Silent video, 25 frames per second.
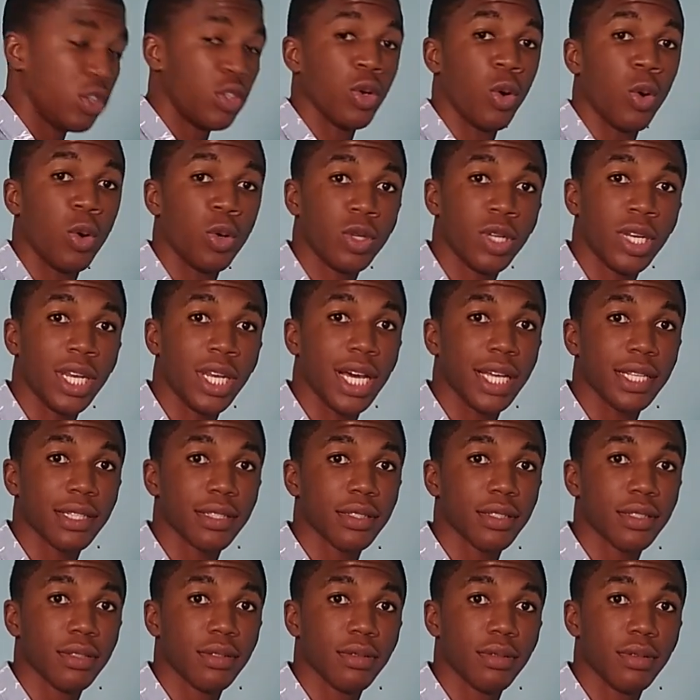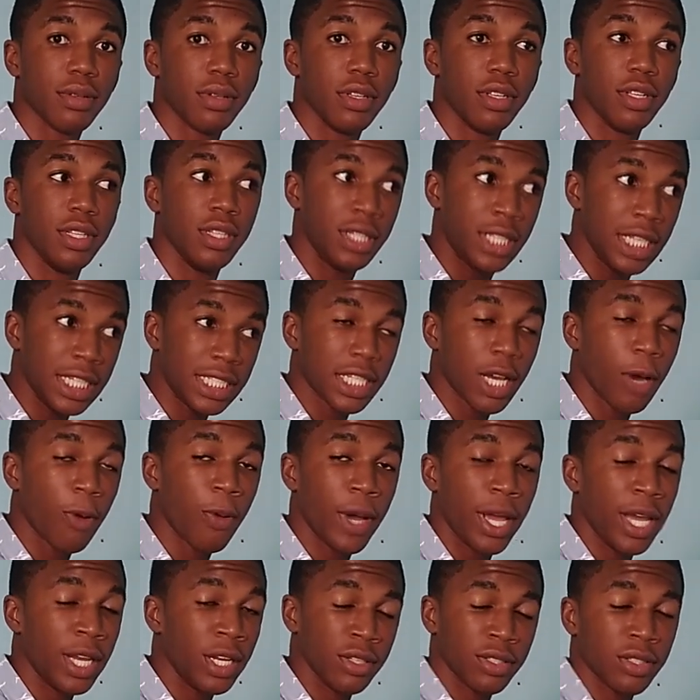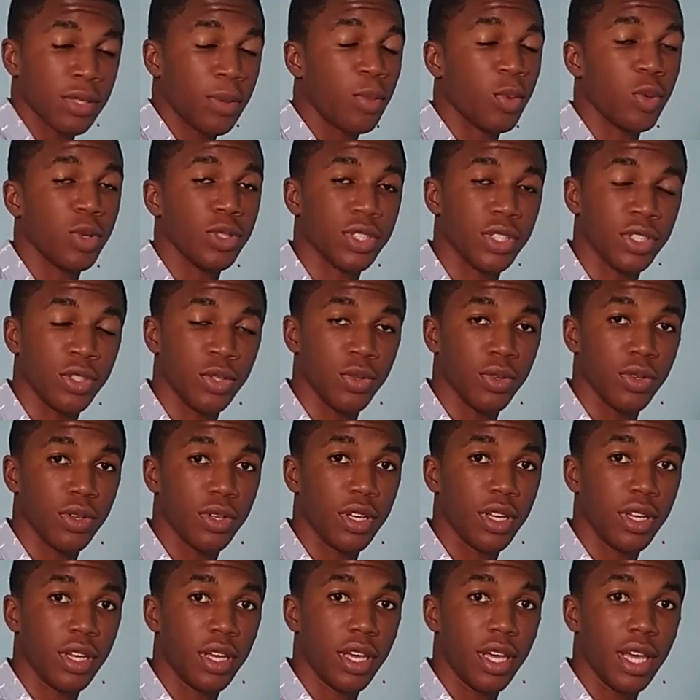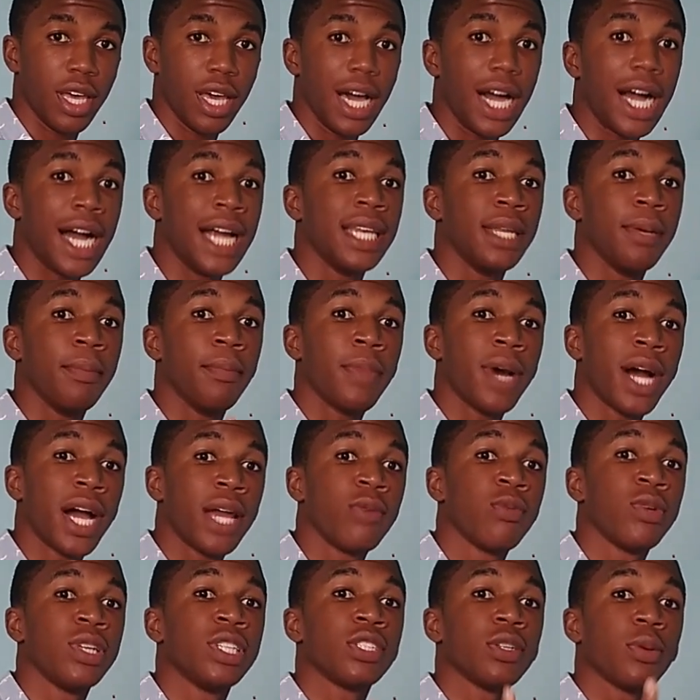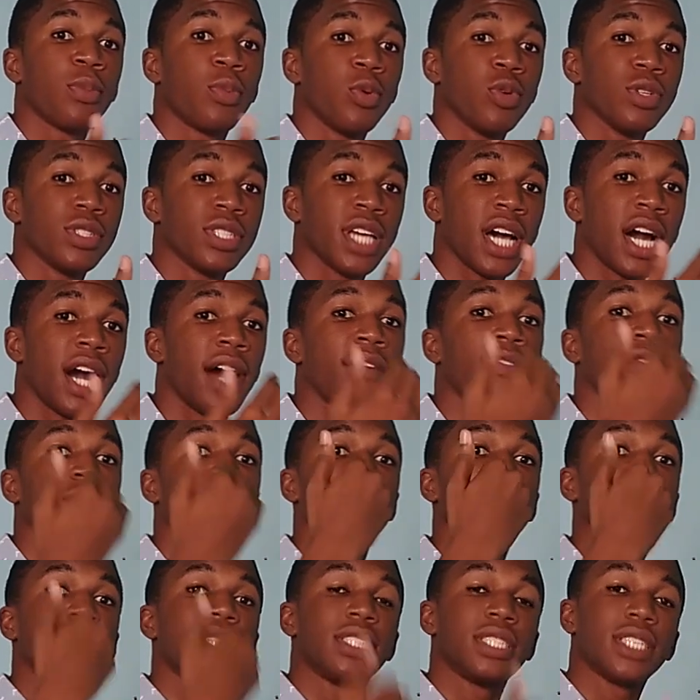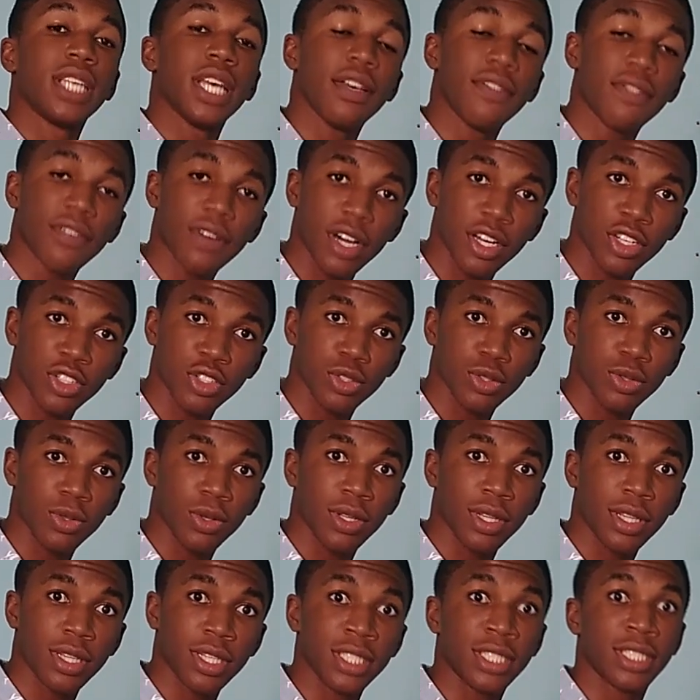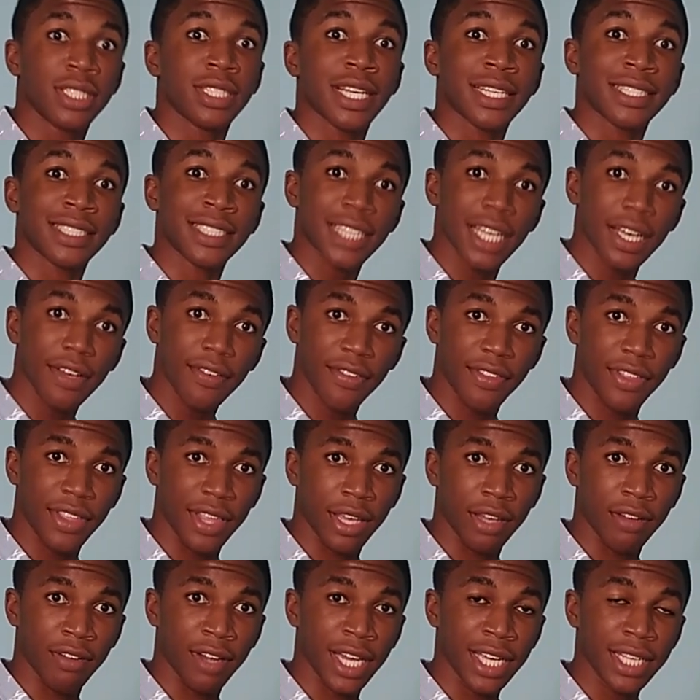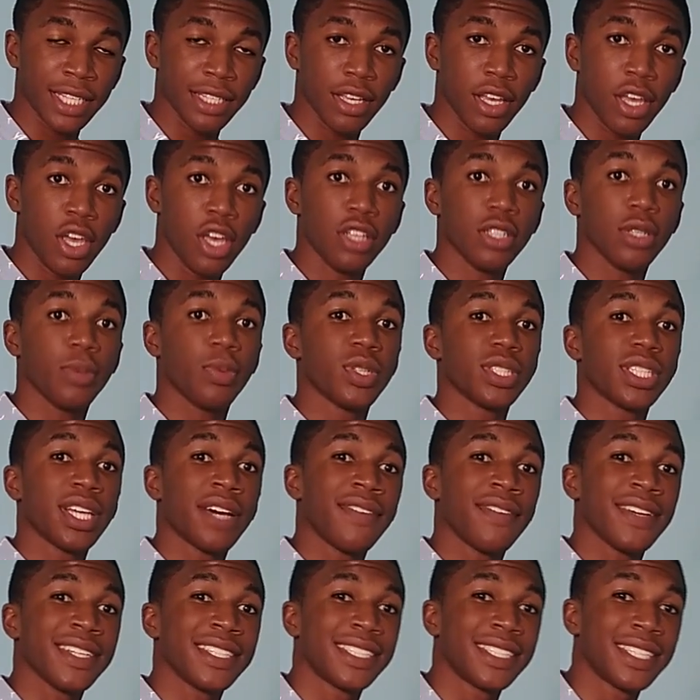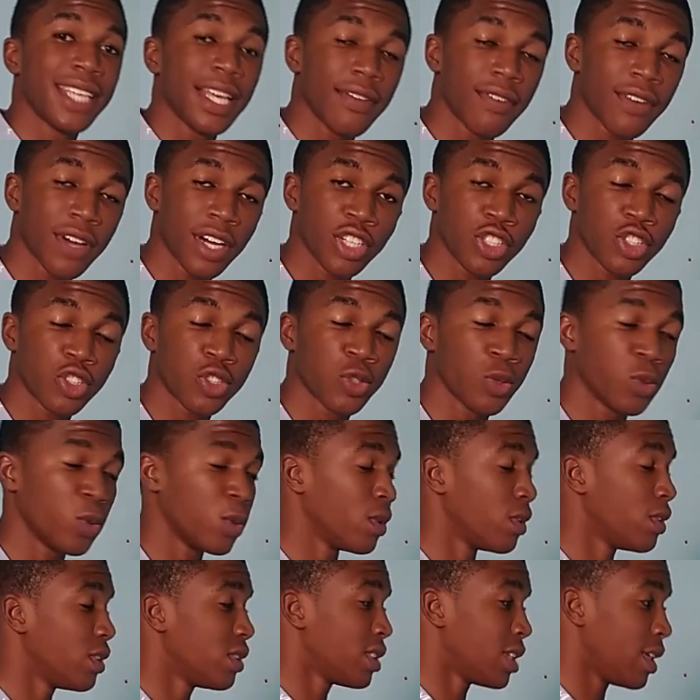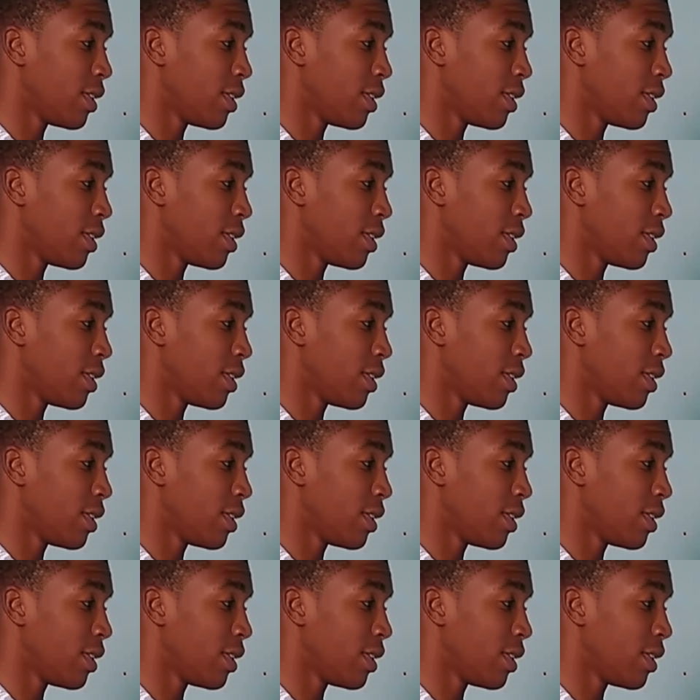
don't do that. This is what you're not supposed to do. And the man was supposed to have self-control. This is a self thing, right? Supposed to have a self-control,